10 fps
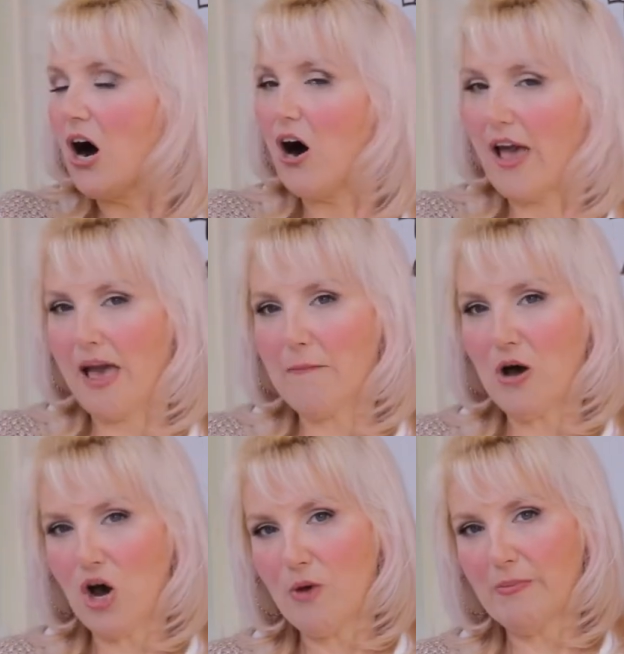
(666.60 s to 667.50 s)
I am
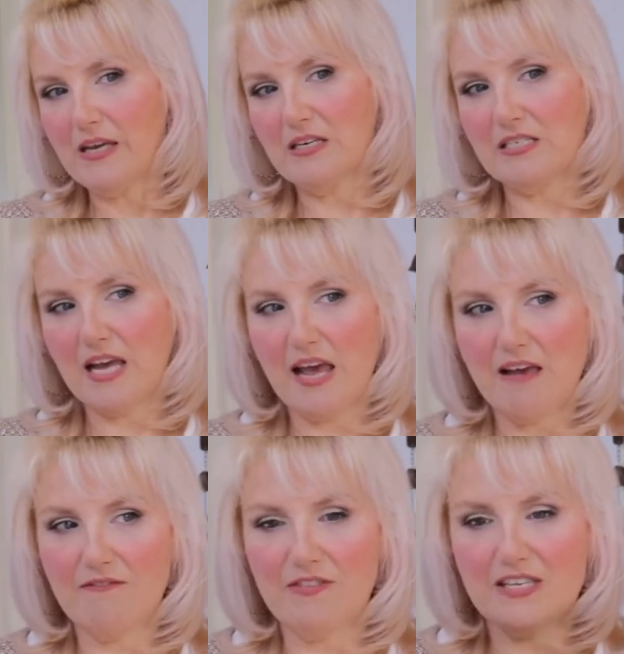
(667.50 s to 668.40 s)
hoping to
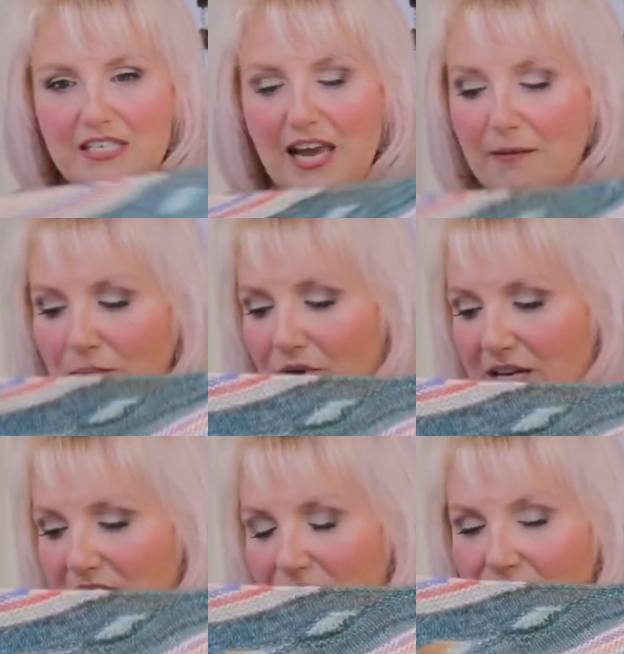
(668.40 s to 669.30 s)
have this out
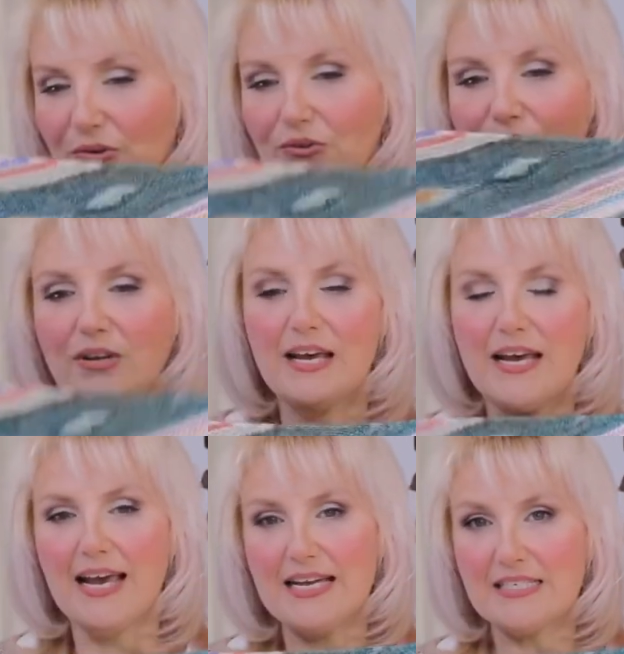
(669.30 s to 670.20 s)
pretty soon.
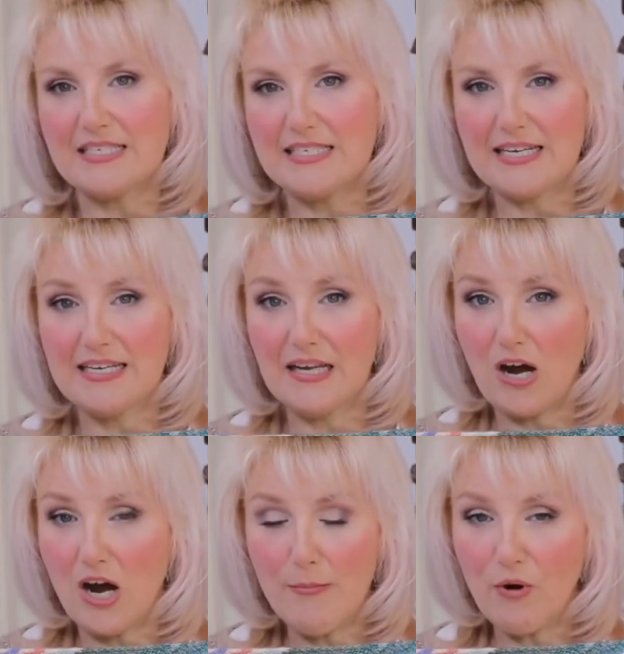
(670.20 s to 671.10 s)
As I said,
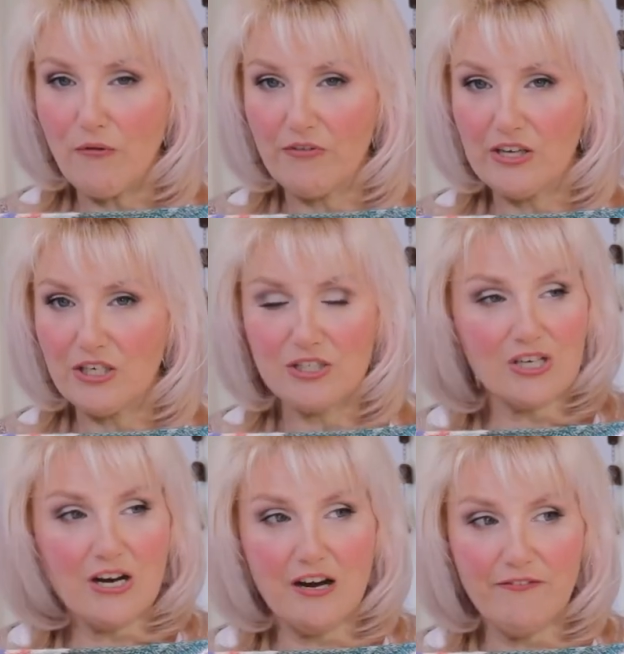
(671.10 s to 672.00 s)
I'm all finished.
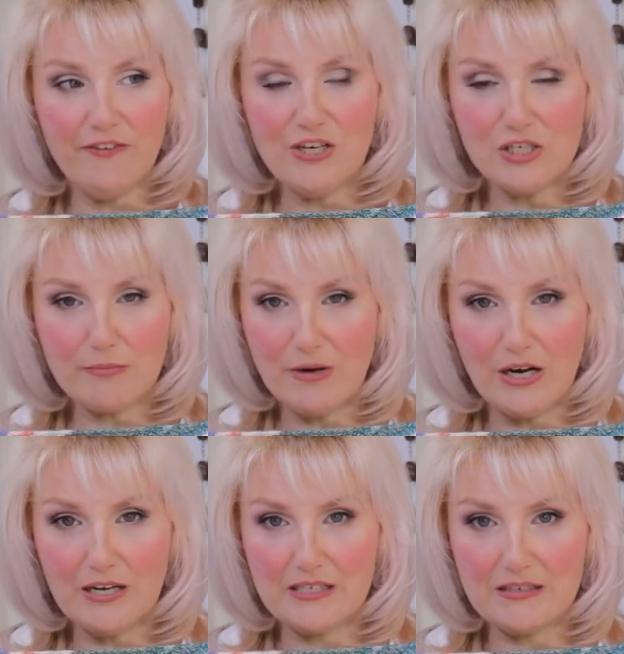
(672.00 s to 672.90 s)
I've finished
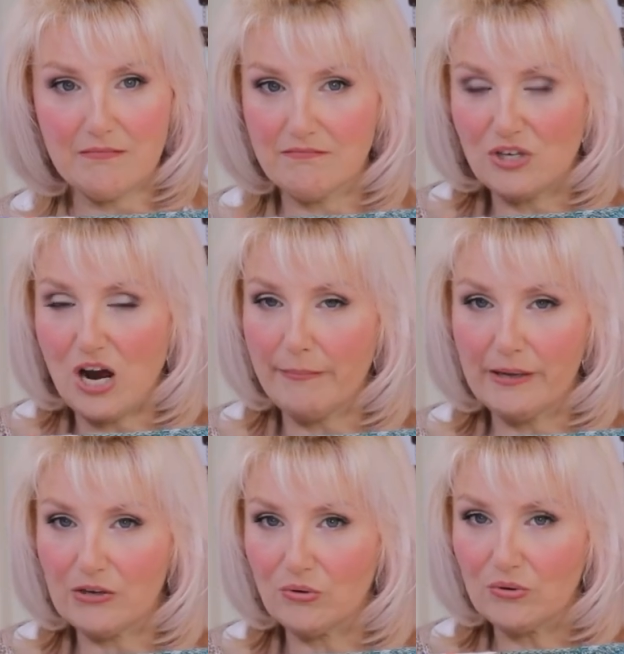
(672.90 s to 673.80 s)
my
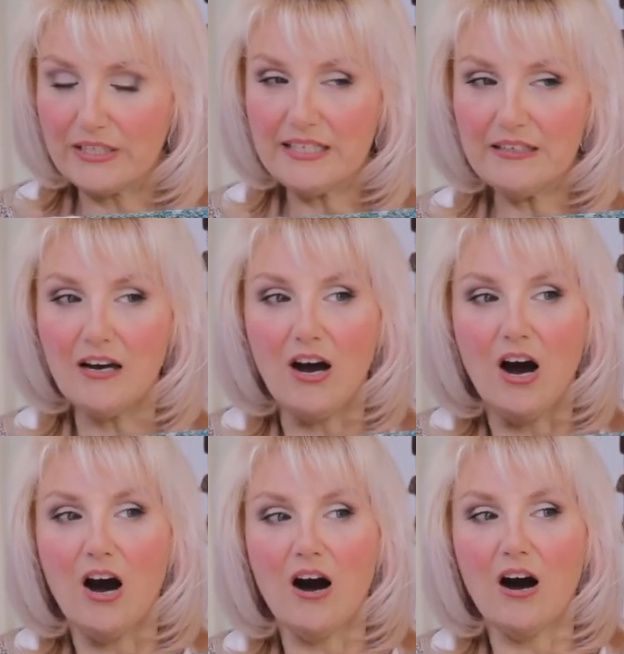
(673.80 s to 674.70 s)
typing it all in.
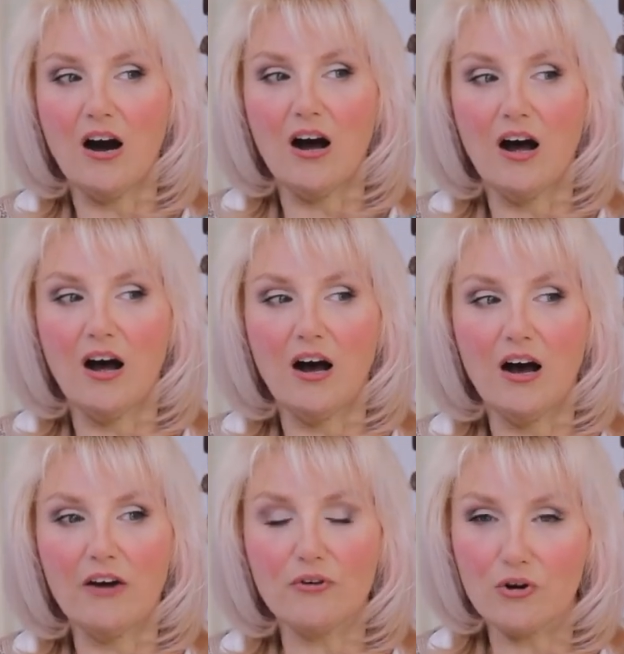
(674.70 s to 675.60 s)

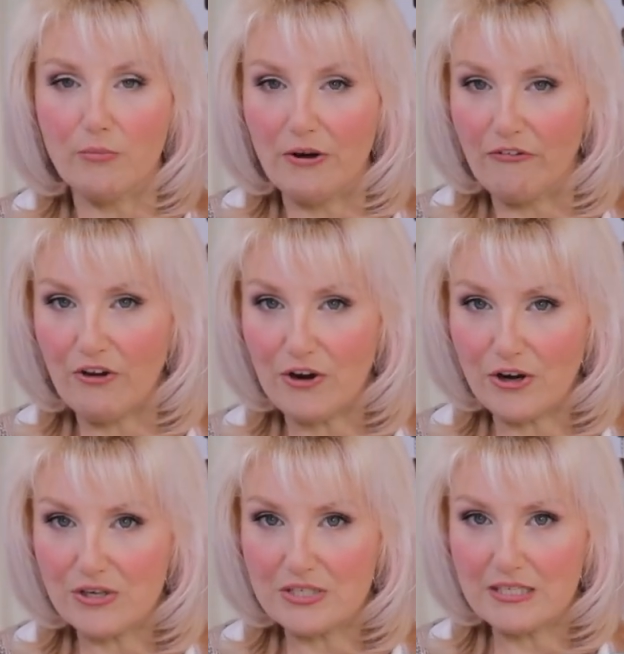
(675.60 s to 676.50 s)
I've got all my
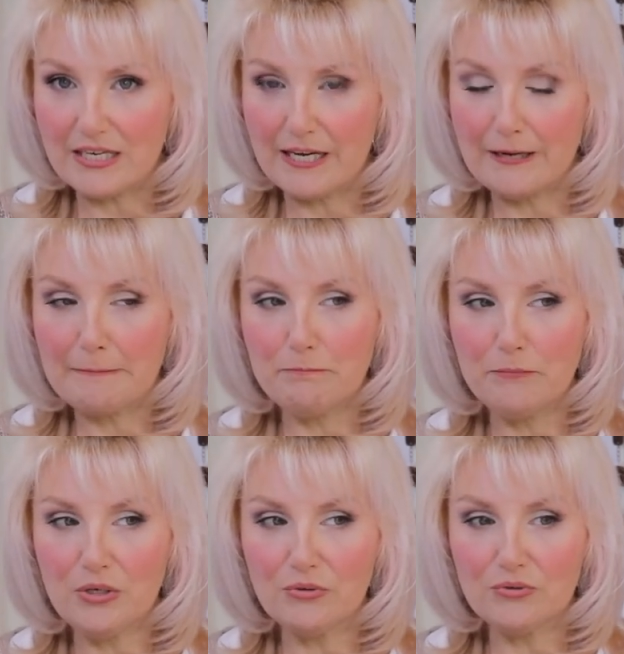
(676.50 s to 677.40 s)
photos done.
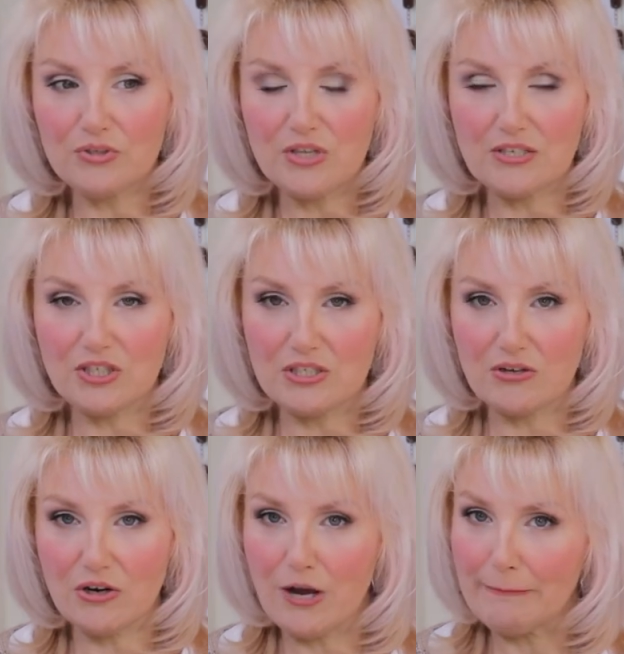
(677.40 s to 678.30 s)
Mill's just
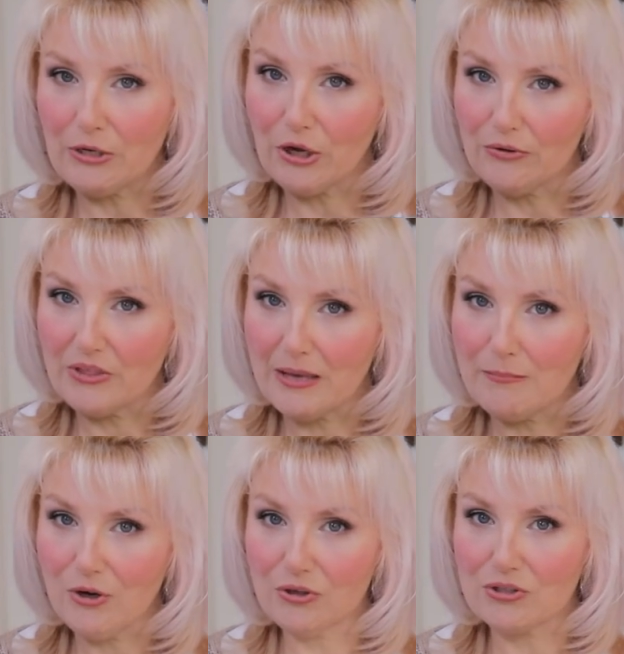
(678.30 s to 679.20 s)
got to upload
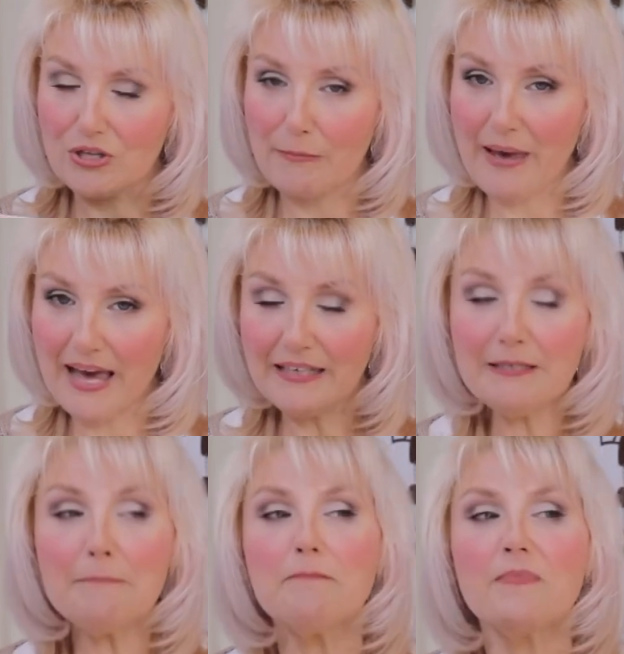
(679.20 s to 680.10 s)
them onto the pattern.